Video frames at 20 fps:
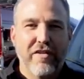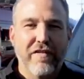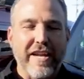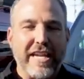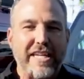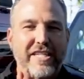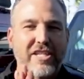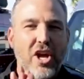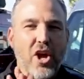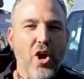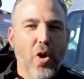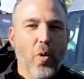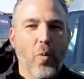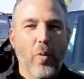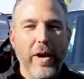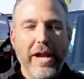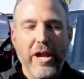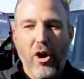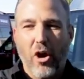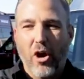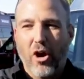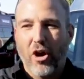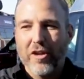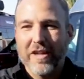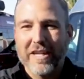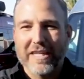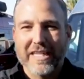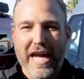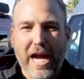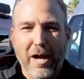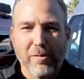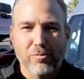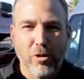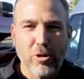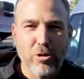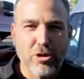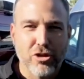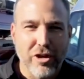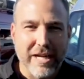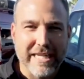RVs. We are the top
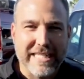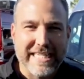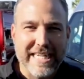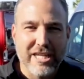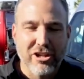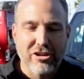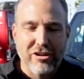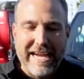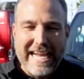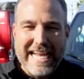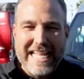Roadtrek dealer